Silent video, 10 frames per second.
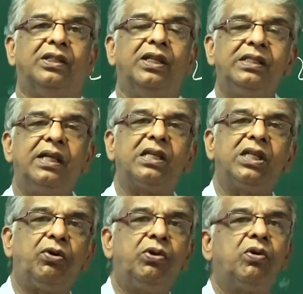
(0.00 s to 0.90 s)
This
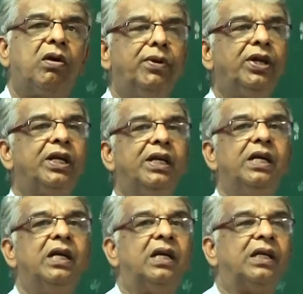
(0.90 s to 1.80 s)
executive committee
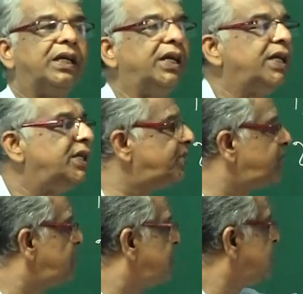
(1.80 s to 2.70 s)

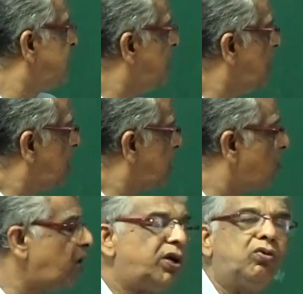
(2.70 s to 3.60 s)
is
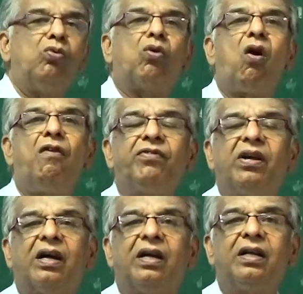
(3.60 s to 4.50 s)
going to look
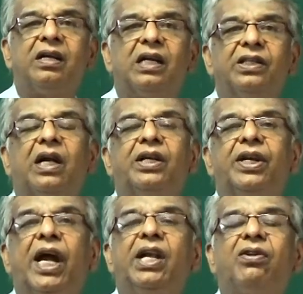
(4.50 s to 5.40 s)
after the
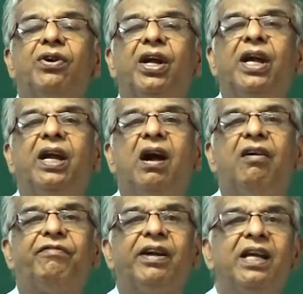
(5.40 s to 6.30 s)
day-to-day
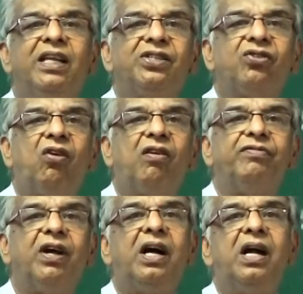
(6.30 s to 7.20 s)
affairs
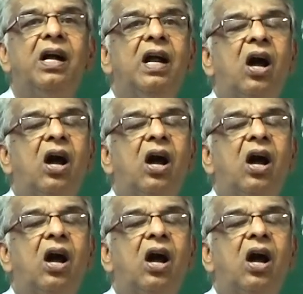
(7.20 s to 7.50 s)
of the